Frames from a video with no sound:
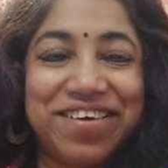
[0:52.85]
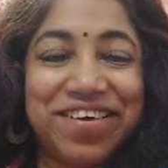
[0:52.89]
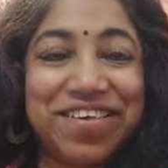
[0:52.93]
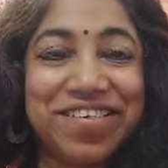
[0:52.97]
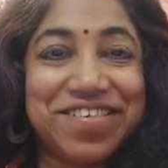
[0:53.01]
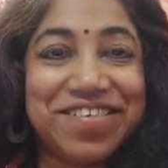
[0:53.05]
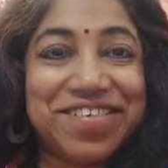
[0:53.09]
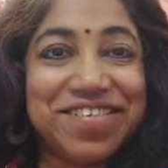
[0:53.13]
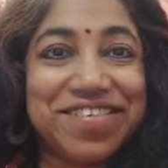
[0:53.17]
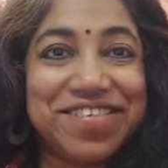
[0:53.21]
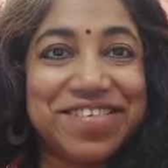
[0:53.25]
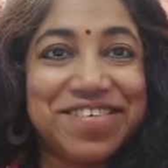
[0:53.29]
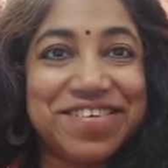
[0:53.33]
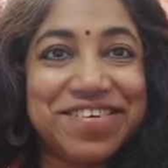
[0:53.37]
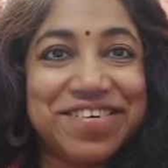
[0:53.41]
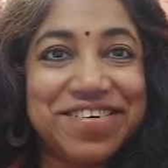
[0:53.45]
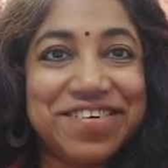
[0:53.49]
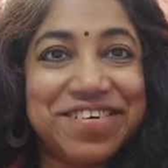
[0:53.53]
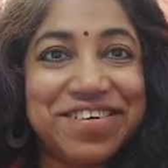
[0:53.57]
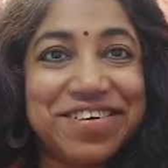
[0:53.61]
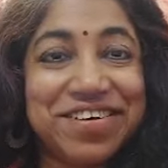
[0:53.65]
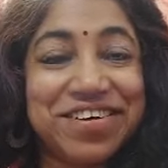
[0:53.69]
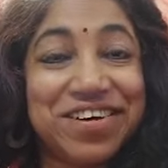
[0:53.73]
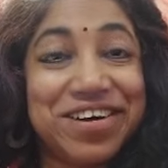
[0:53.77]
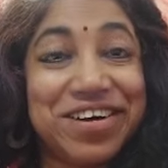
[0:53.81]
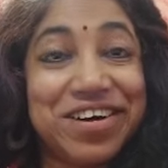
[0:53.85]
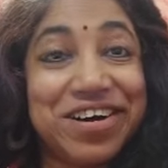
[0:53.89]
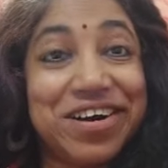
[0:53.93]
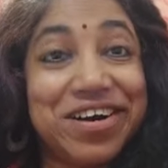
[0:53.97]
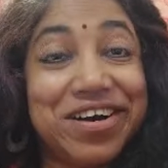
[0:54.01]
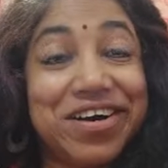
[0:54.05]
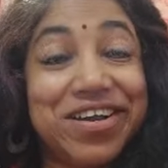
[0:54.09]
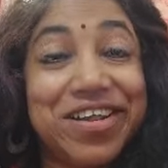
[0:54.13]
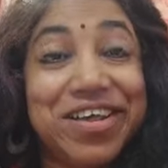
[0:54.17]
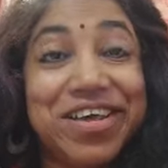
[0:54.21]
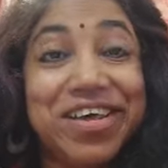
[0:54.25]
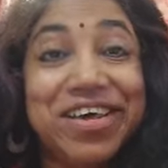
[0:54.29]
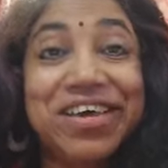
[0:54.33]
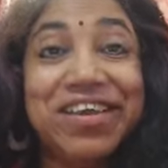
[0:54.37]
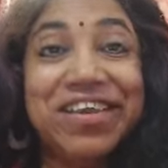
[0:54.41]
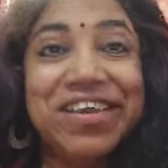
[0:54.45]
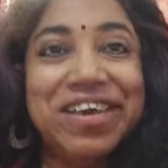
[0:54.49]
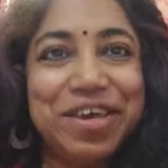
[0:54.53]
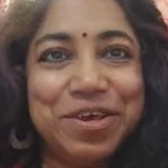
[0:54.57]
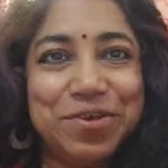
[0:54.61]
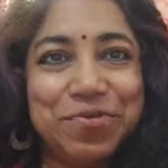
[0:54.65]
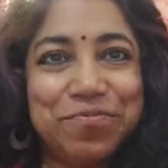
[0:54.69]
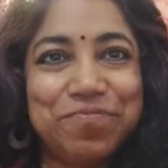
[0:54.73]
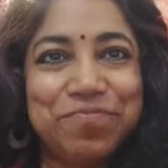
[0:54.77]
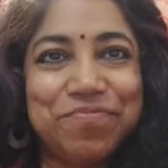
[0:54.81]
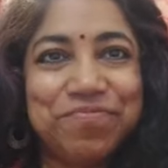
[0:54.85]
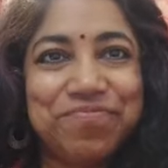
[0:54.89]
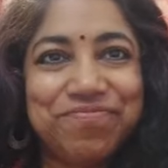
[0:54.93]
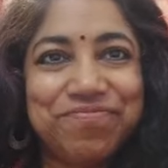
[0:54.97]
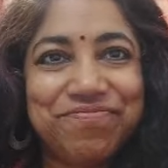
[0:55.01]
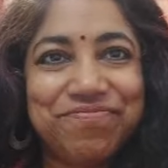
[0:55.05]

is grihini,